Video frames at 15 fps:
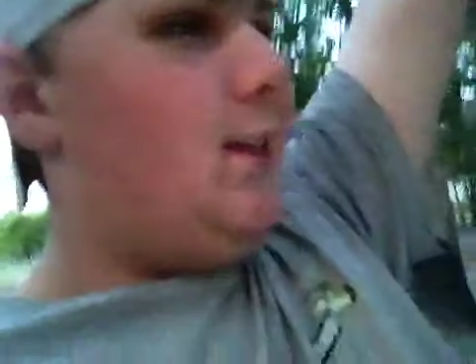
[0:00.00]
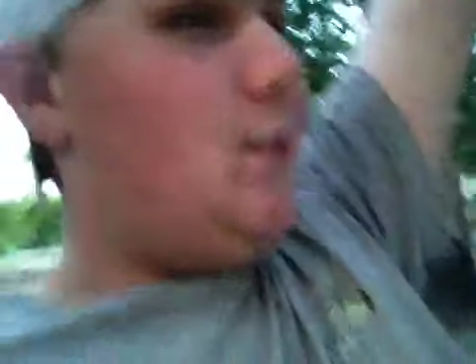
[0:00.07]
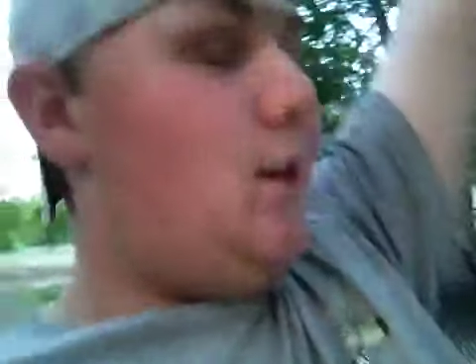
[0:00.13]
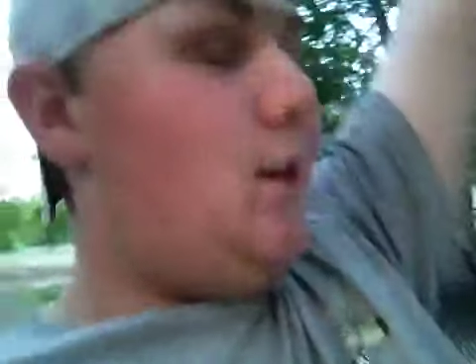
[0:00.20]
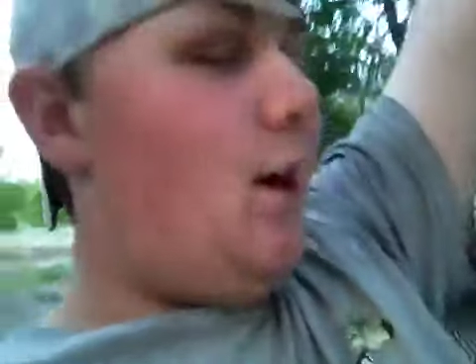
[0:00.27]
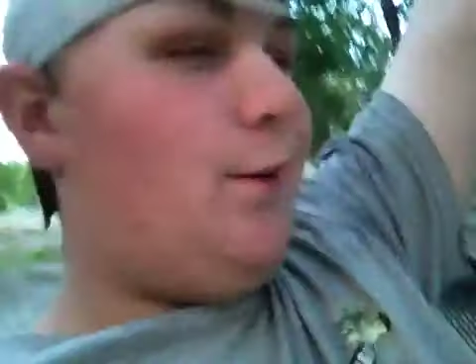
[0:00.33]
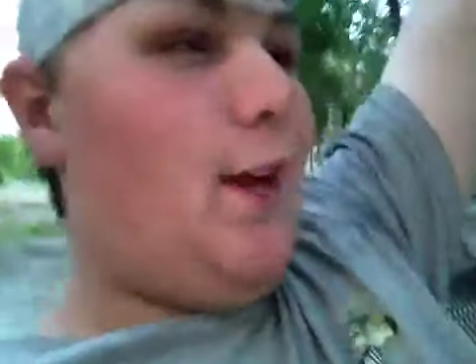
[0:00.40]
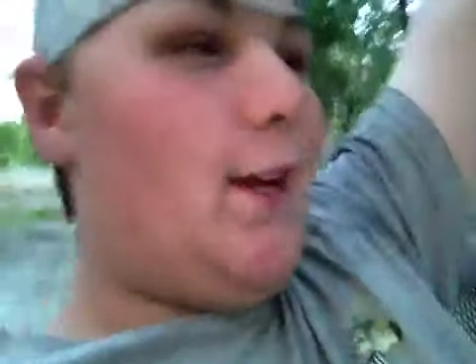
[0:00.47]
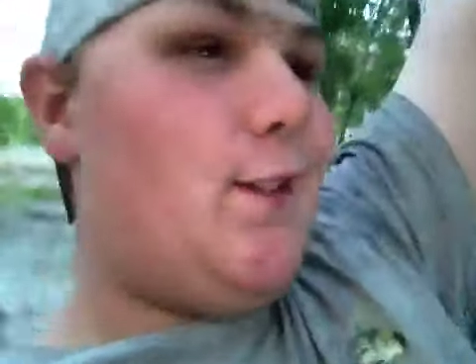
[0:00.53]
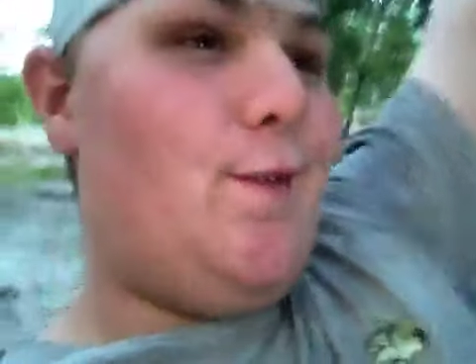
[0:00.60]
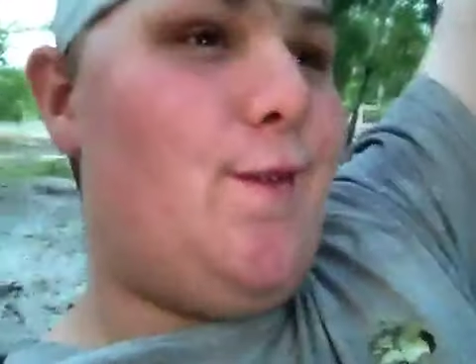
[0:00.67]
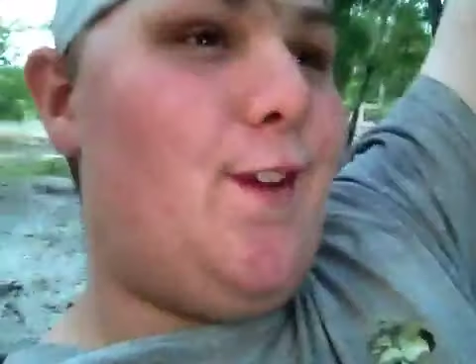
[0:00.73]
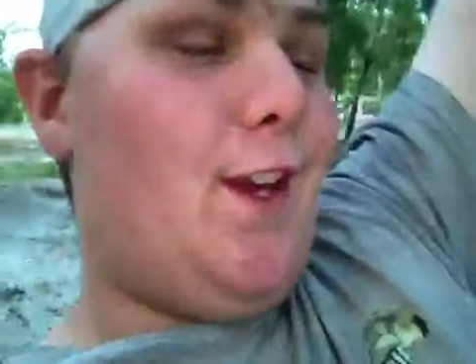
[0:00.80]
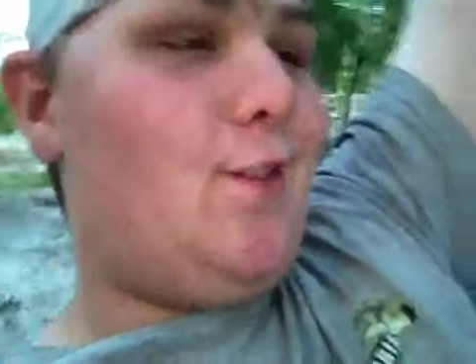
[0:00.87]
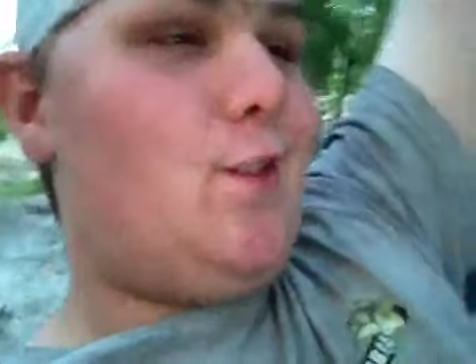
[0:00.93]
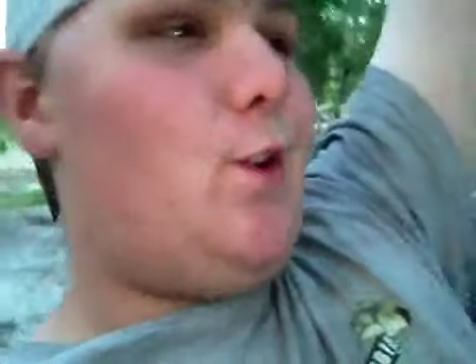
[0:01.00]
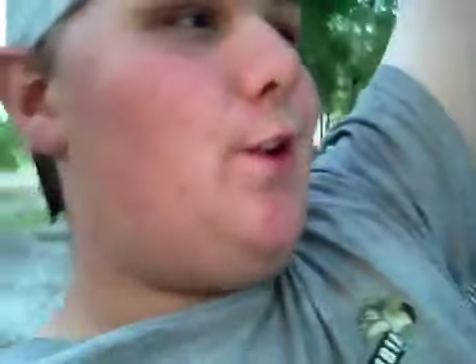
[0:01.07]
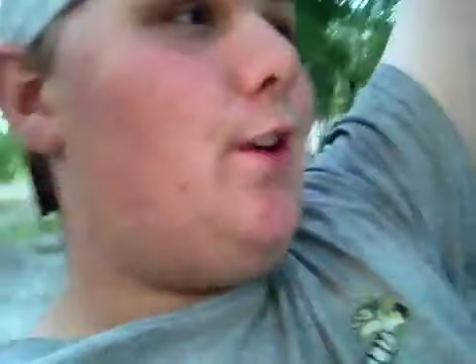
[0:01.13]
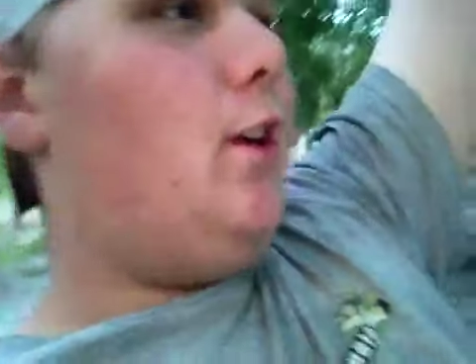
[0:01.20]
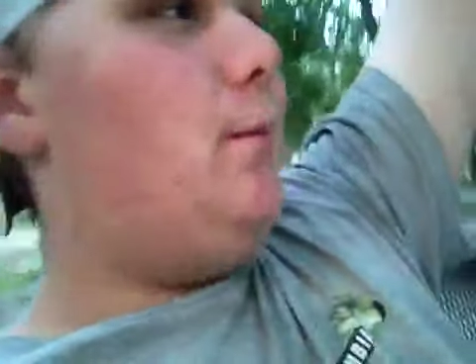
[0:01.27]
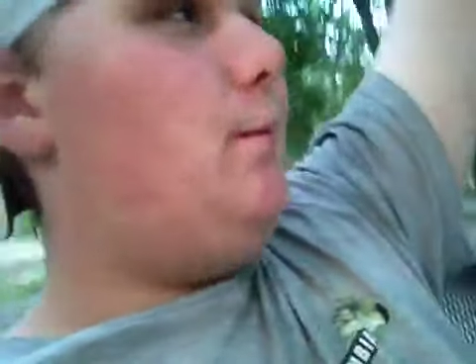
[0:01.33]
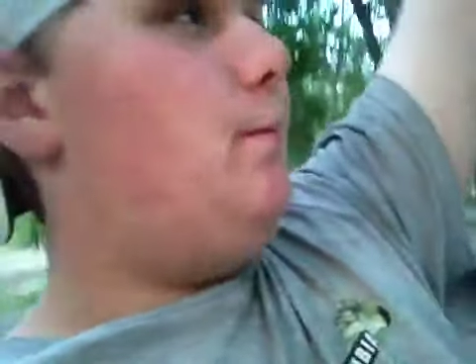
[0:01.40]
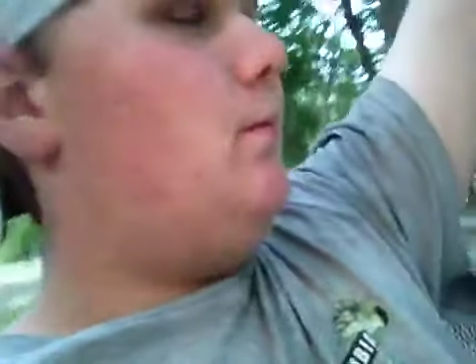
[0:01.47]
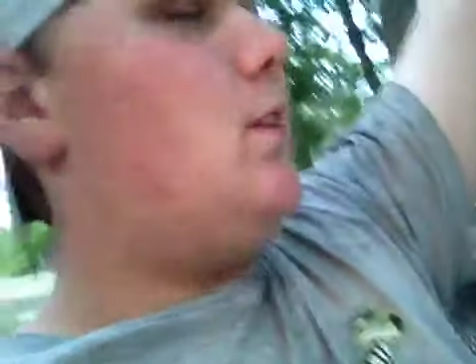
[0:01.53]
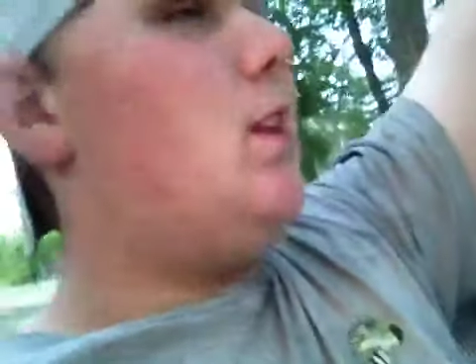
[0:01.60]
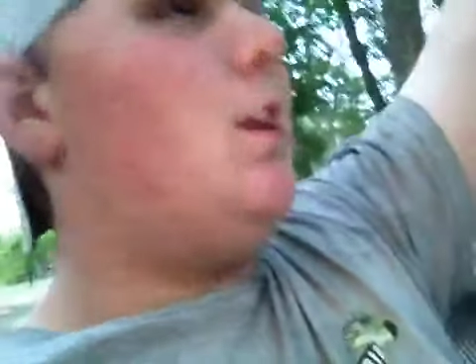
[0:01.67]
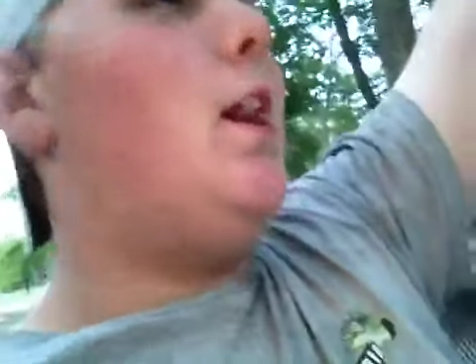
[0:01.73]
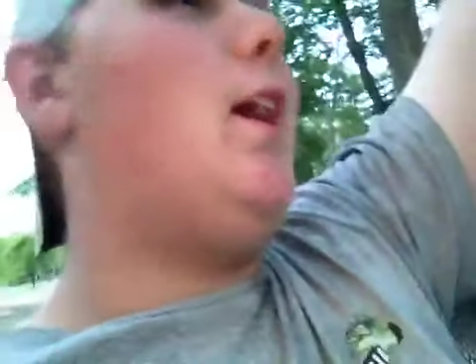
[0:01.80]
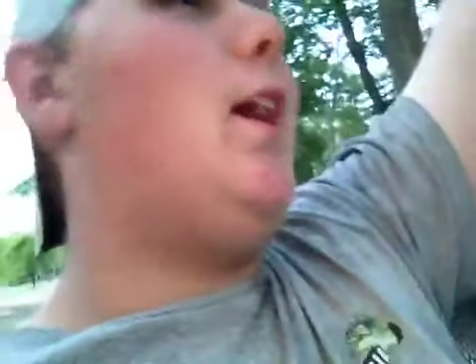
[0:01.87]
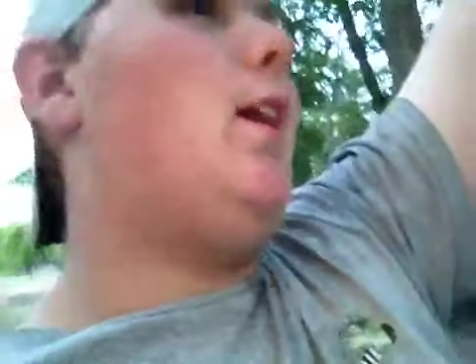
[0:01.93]
so I've got two videos going up
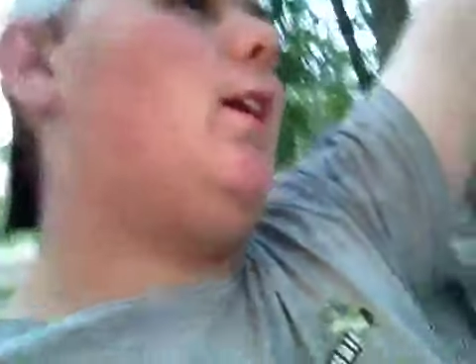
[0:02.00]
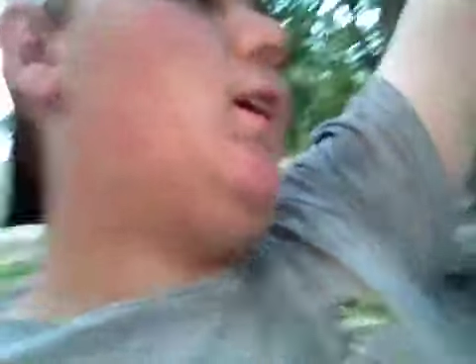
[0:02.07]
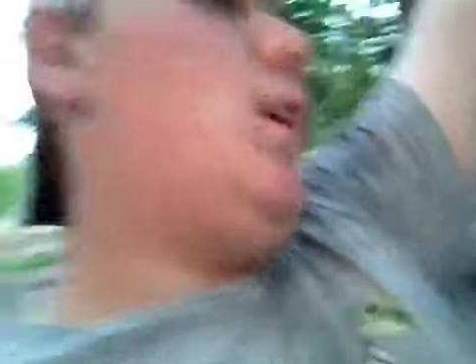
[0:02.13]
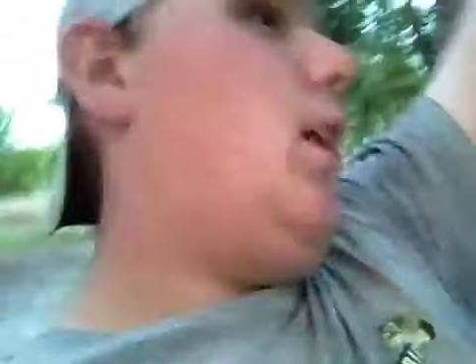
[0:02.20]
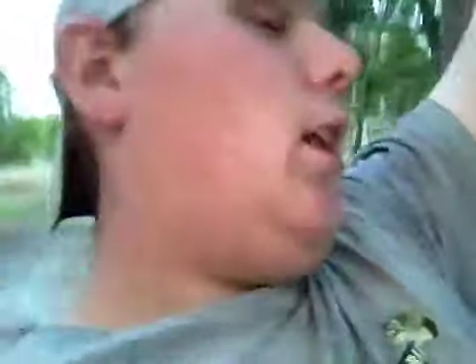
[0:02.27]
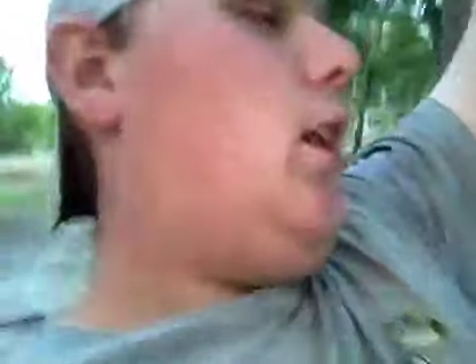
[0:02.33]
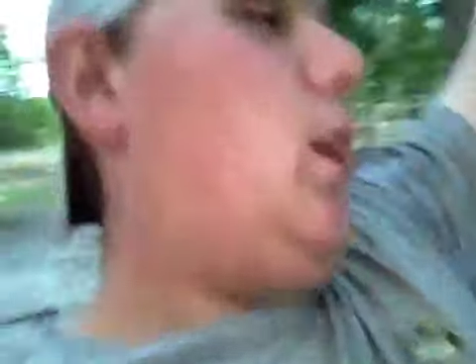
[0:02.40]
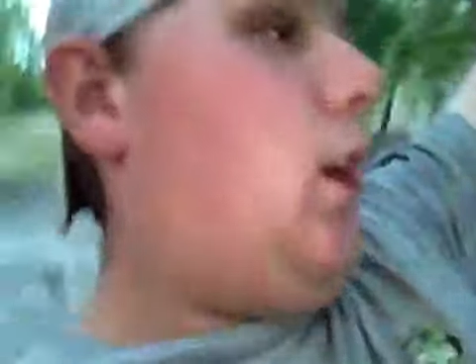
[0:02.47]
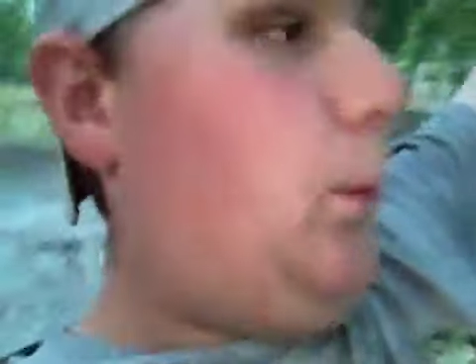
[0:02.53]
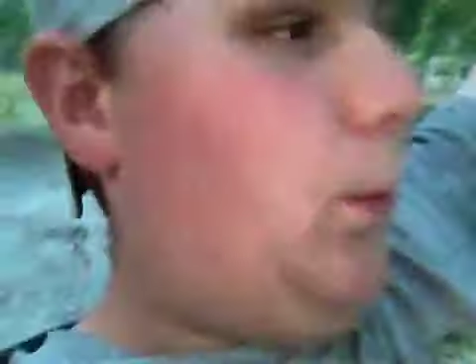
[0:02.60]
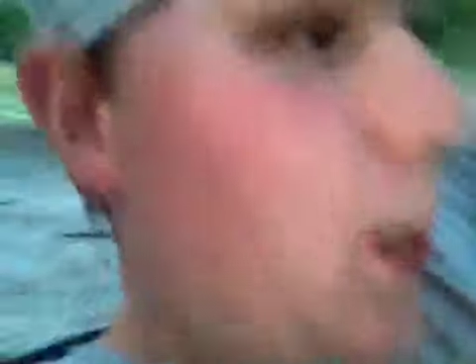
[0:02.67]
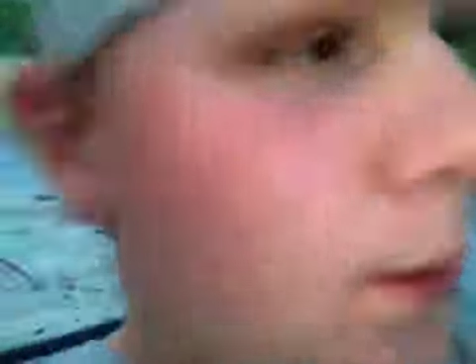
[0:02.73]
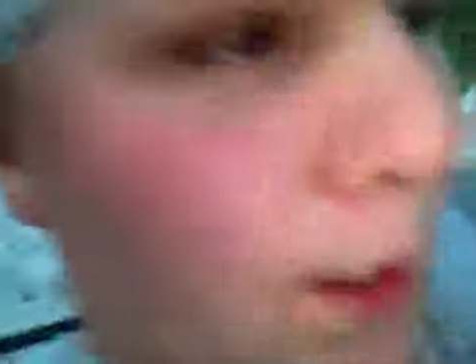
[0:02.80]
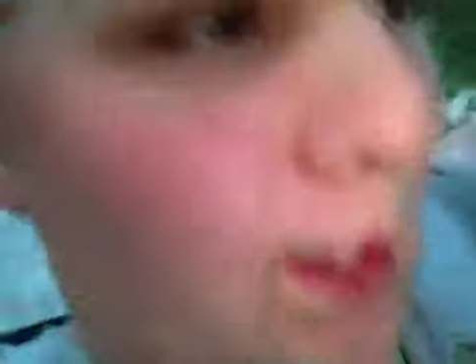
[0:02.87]
tonight. I'm going to